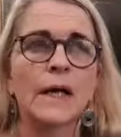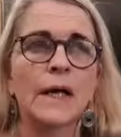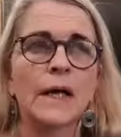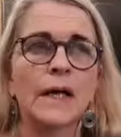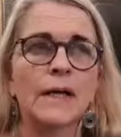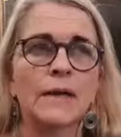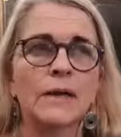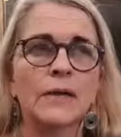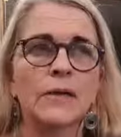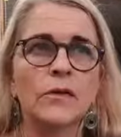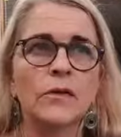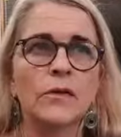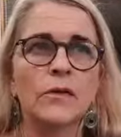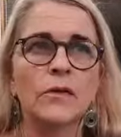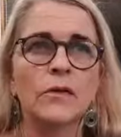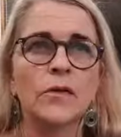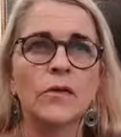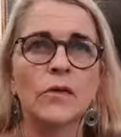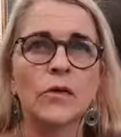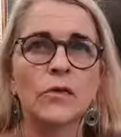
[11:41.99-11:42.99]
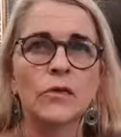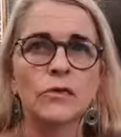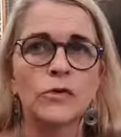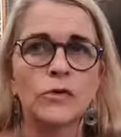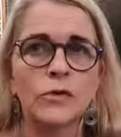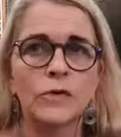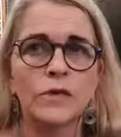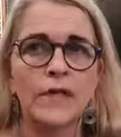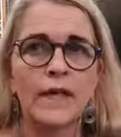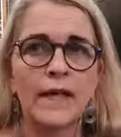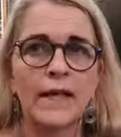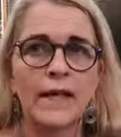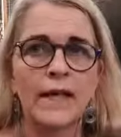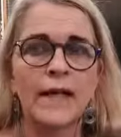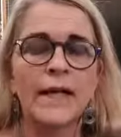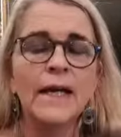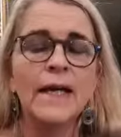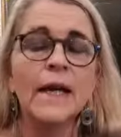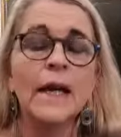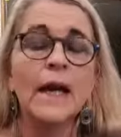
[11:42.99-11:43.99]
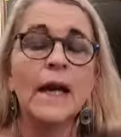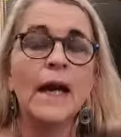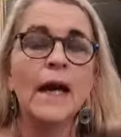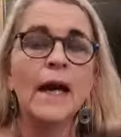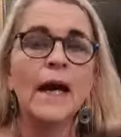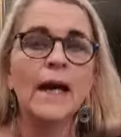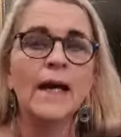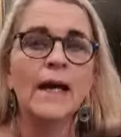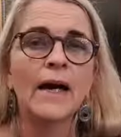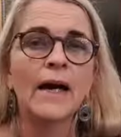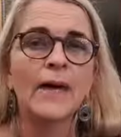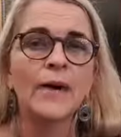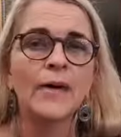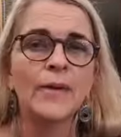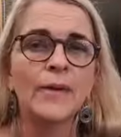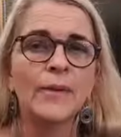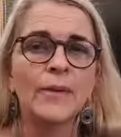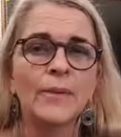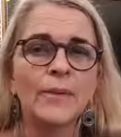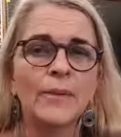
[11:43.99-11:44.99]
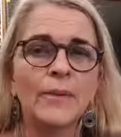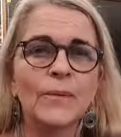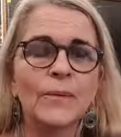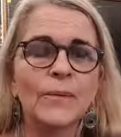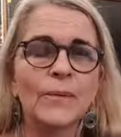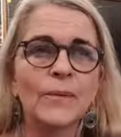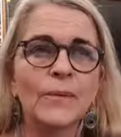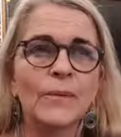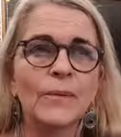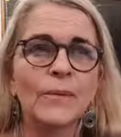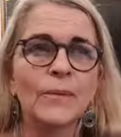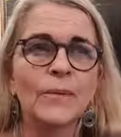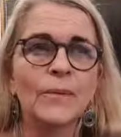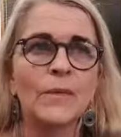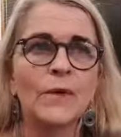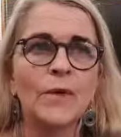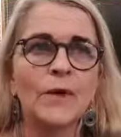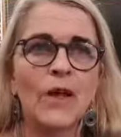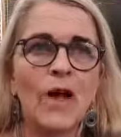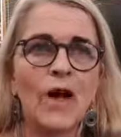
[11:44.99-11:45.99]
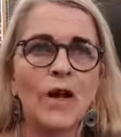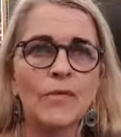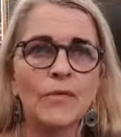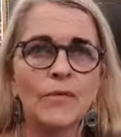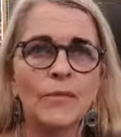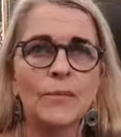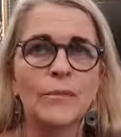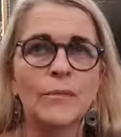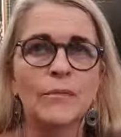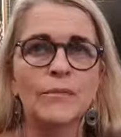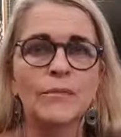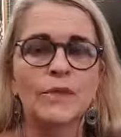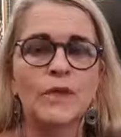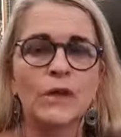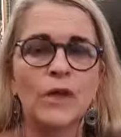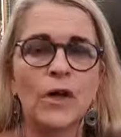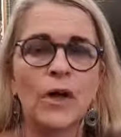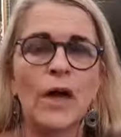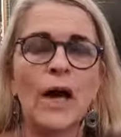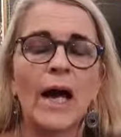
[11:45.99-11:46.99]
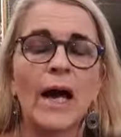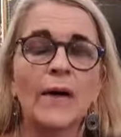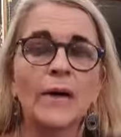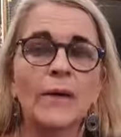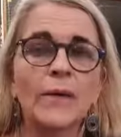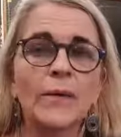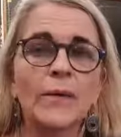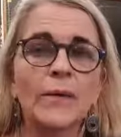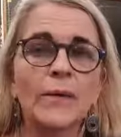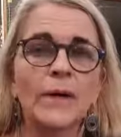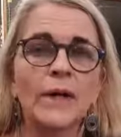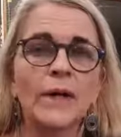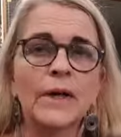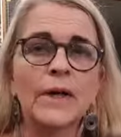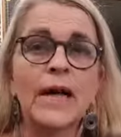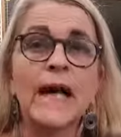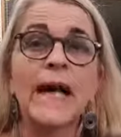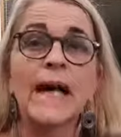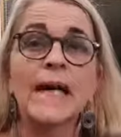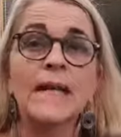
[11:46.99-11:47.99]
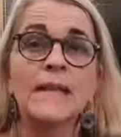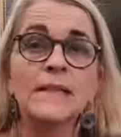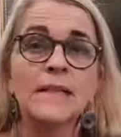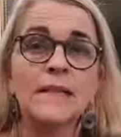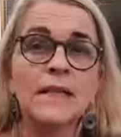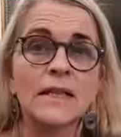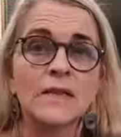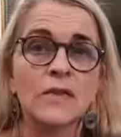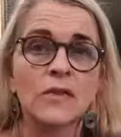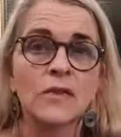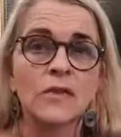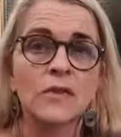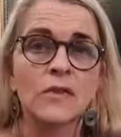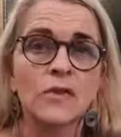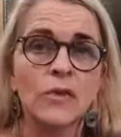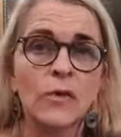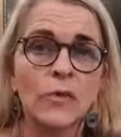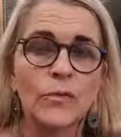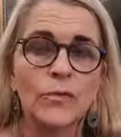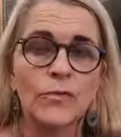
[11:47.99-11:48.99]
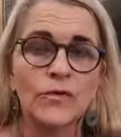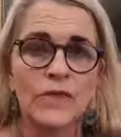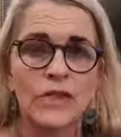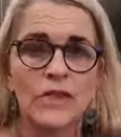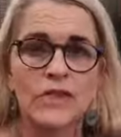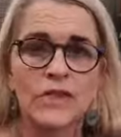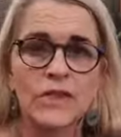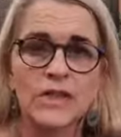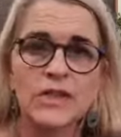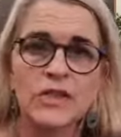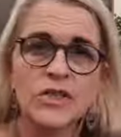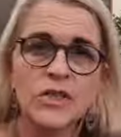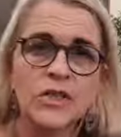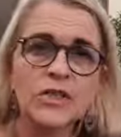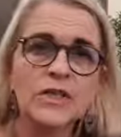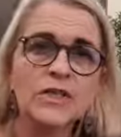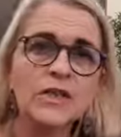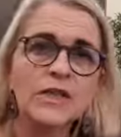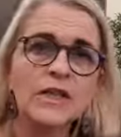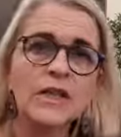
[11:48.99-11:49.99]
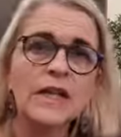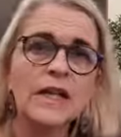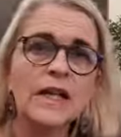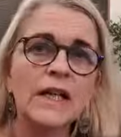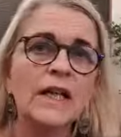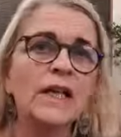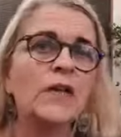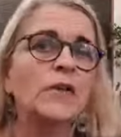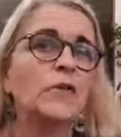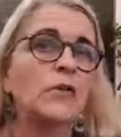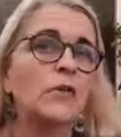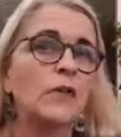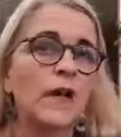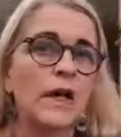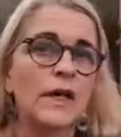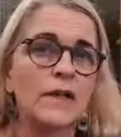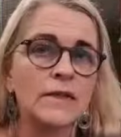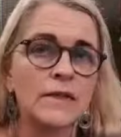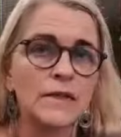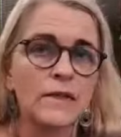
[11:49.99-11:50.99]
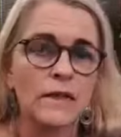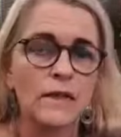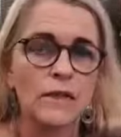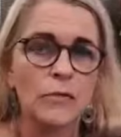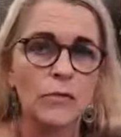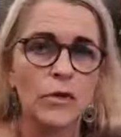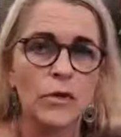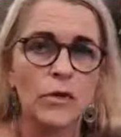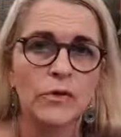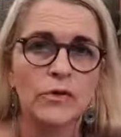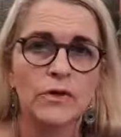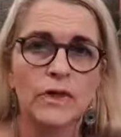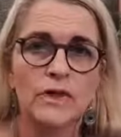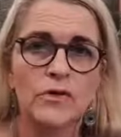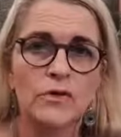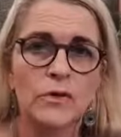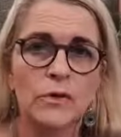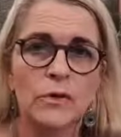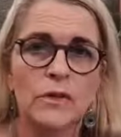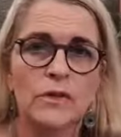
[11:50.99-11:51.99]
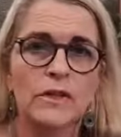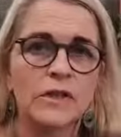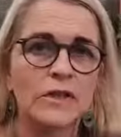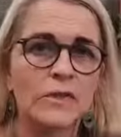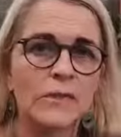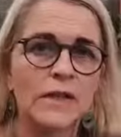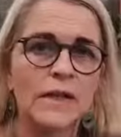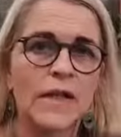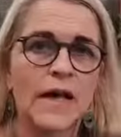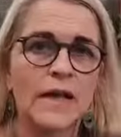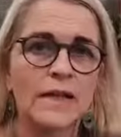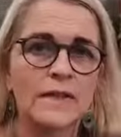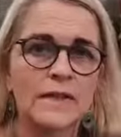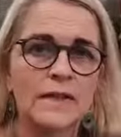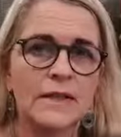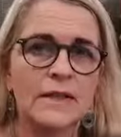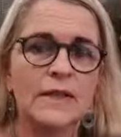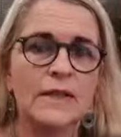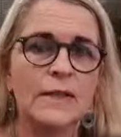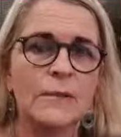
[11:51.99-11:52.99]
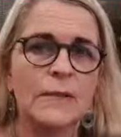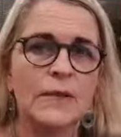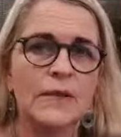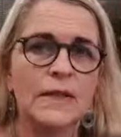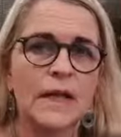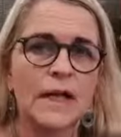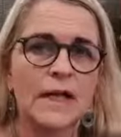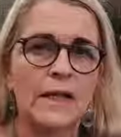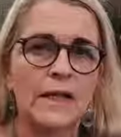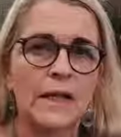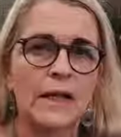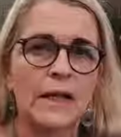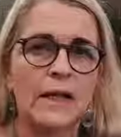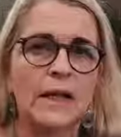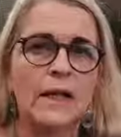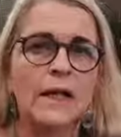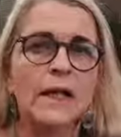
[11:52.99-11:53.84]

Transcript: And so today, our our ancestors who've transitioned into the unseen world, that's all it is. We can't see them, but they are there.